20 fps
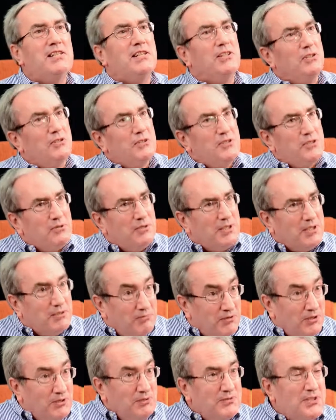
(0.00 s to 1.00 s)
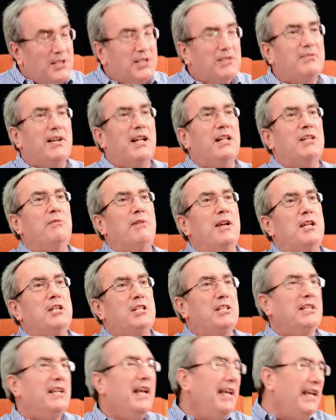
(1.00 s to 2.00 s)
and those who are involved in
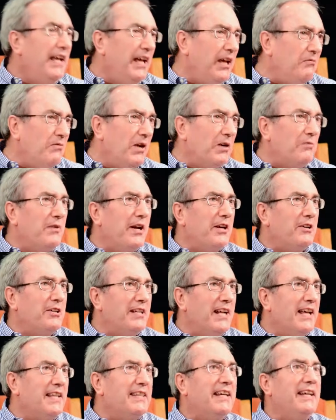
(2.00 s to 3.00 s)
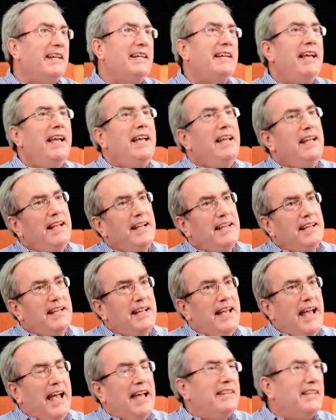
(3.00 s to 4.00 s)
evaluation in one way or another
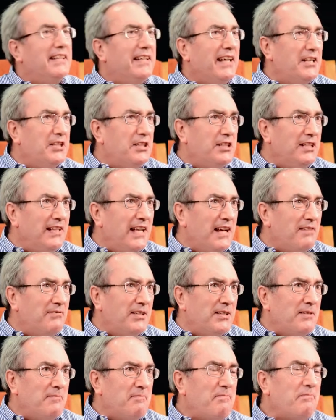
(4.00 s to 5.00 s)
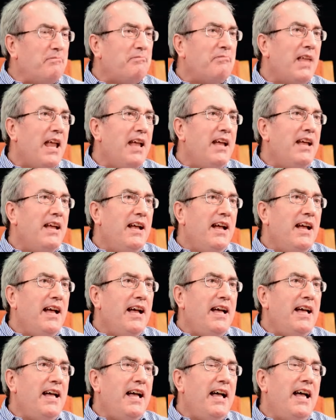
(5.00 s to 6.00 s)
at the country level.
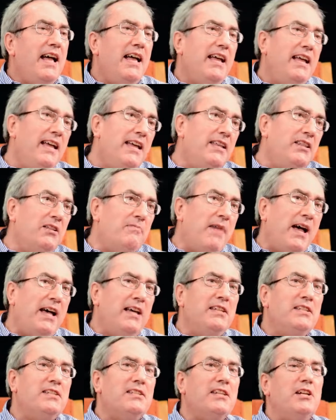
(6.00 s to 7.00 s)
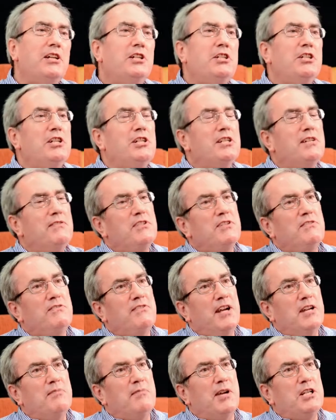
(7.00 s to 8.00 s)
In the past, initiatives have
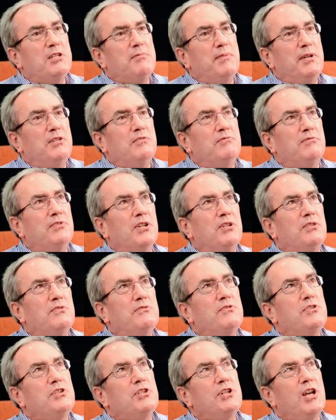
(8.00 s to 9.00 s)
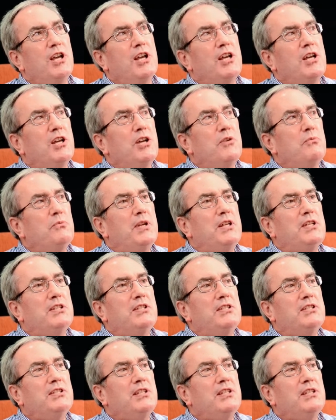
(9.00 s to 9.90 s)
very much been involved with